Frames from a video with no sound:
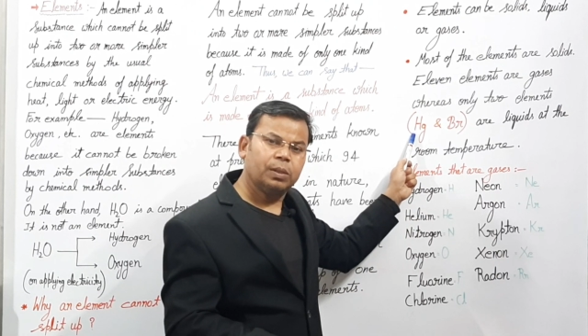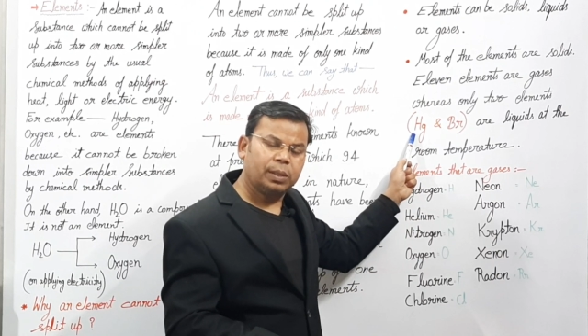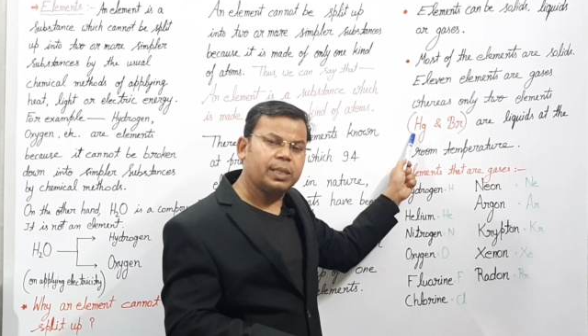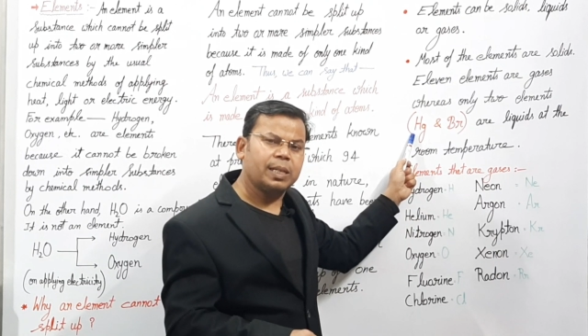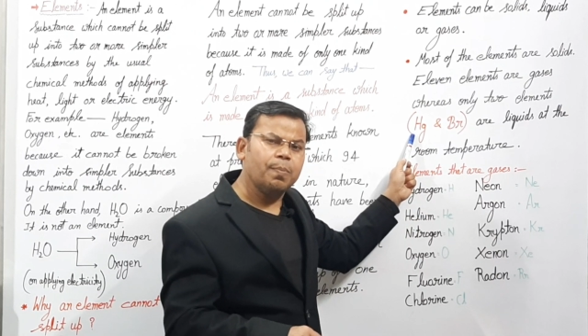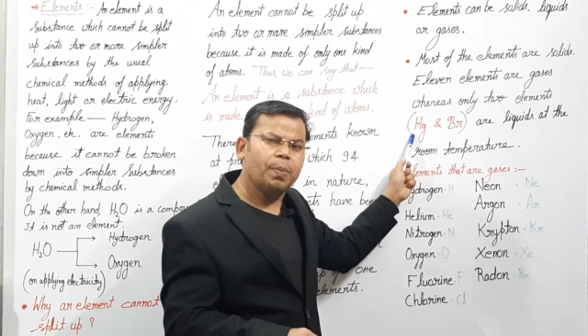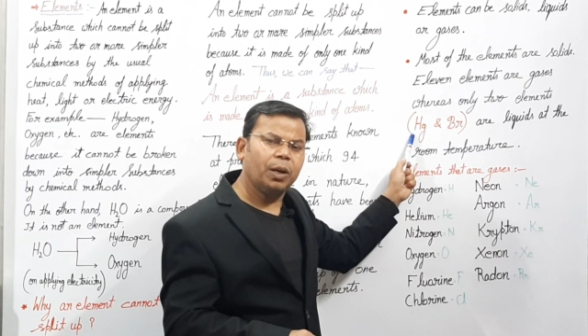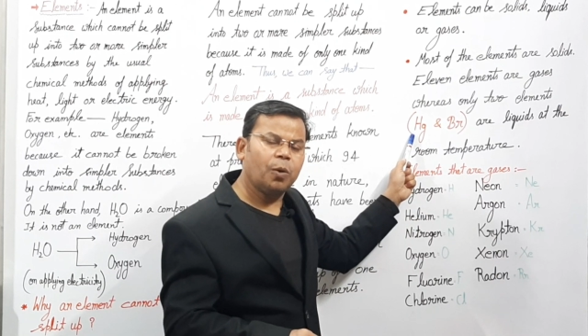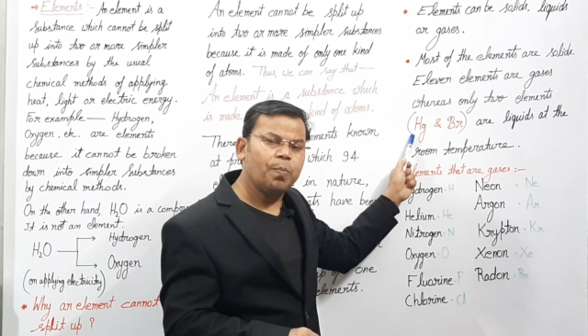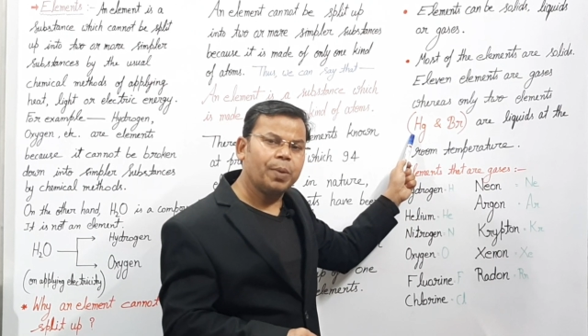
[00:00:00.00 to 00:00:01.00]
The
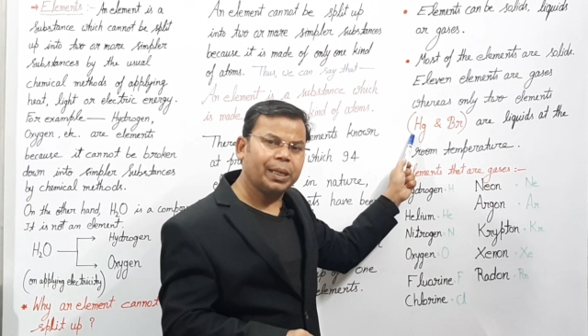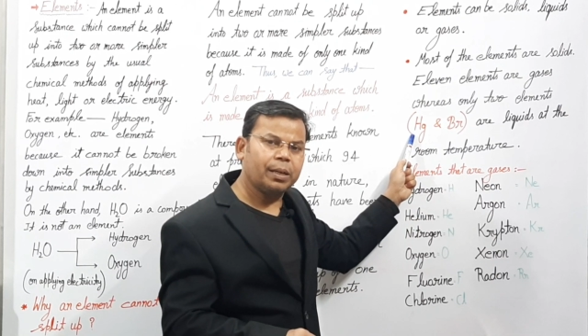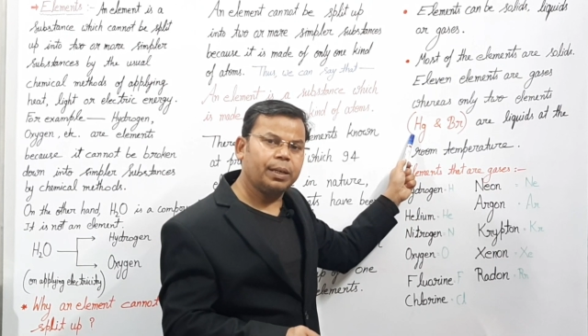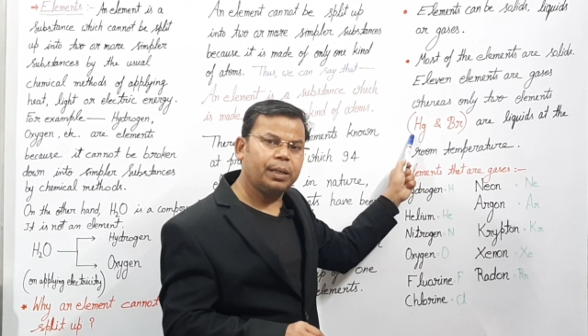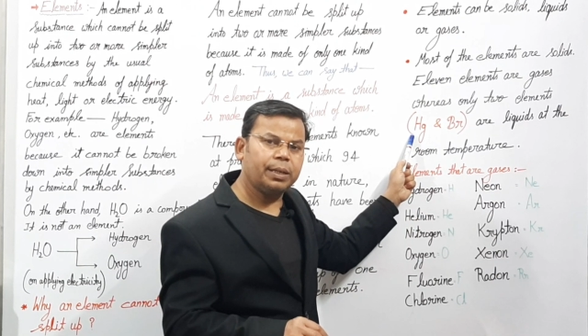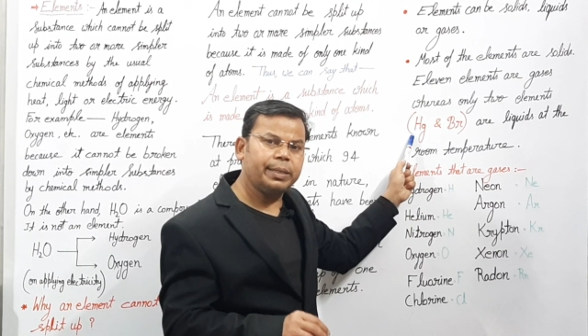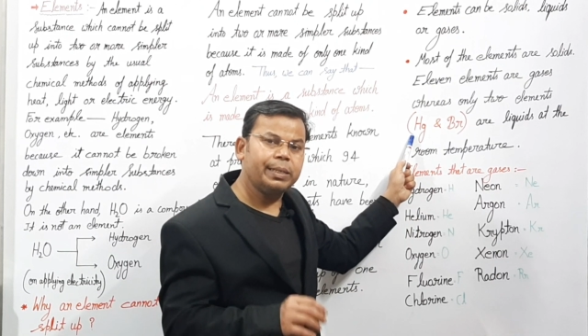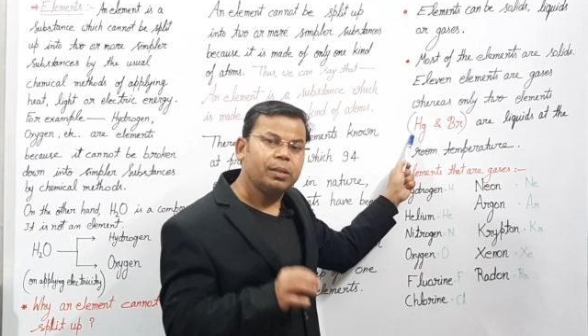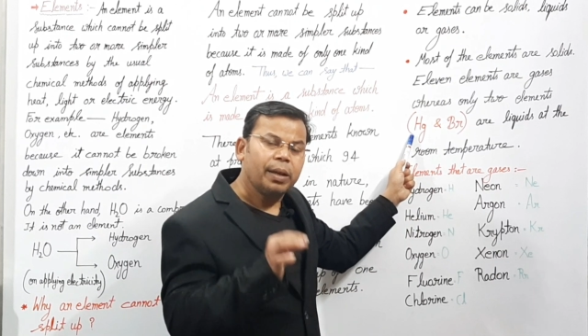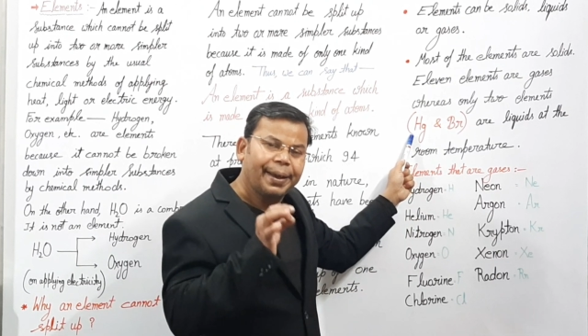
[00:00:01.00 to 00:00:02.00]
symbol of mercury
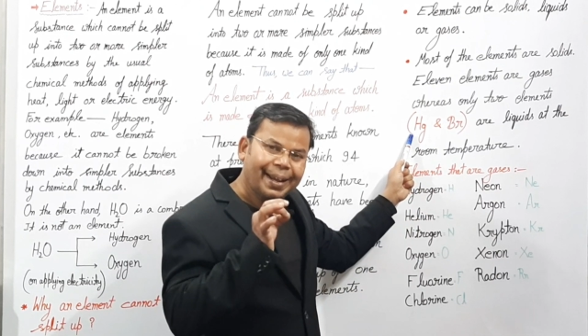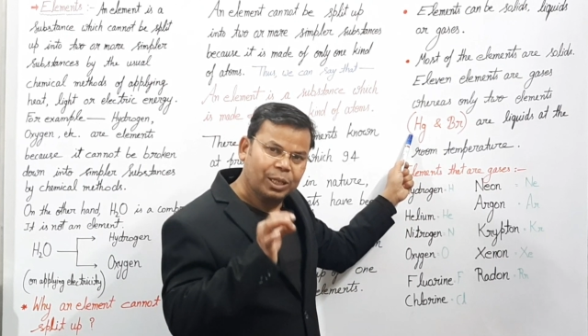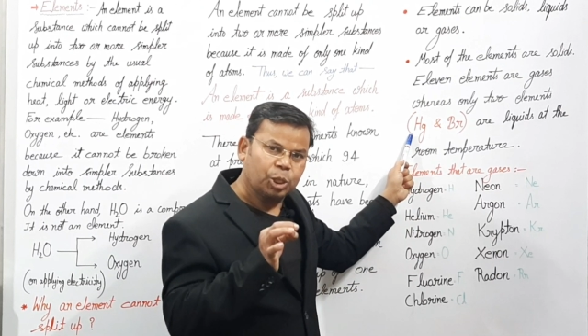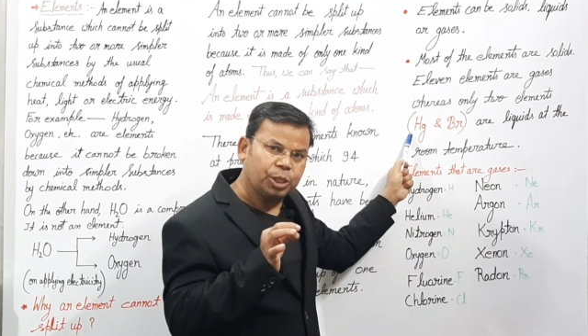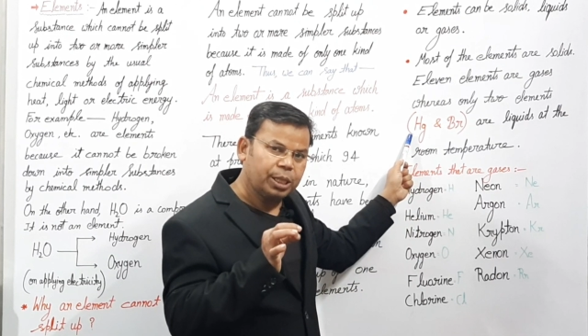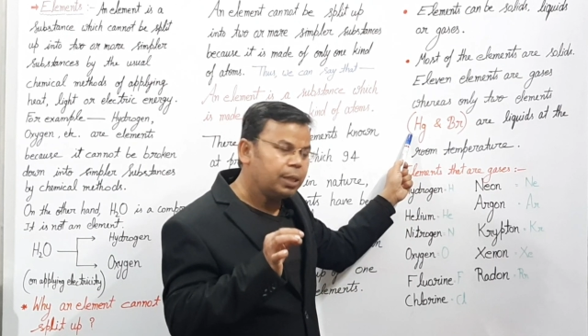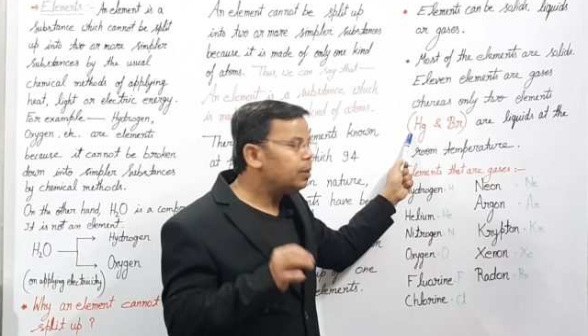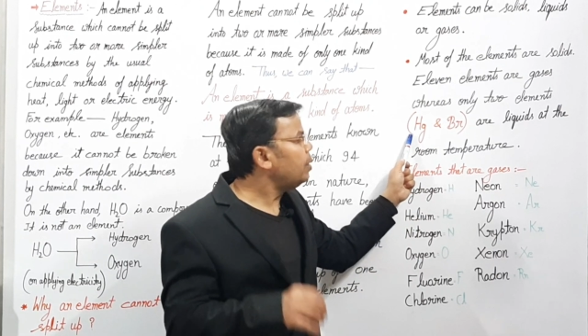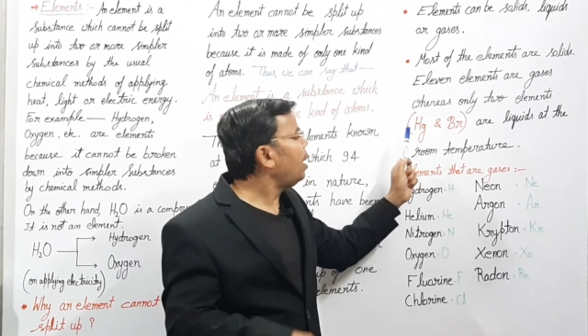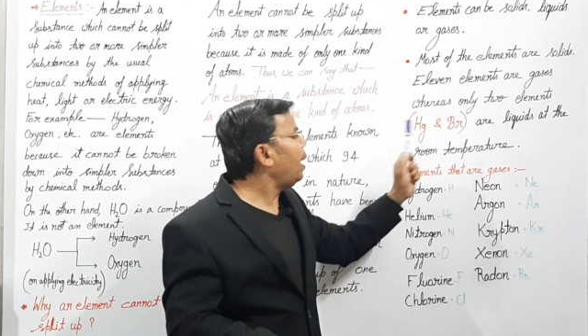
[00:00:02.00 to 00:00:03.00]
is Hg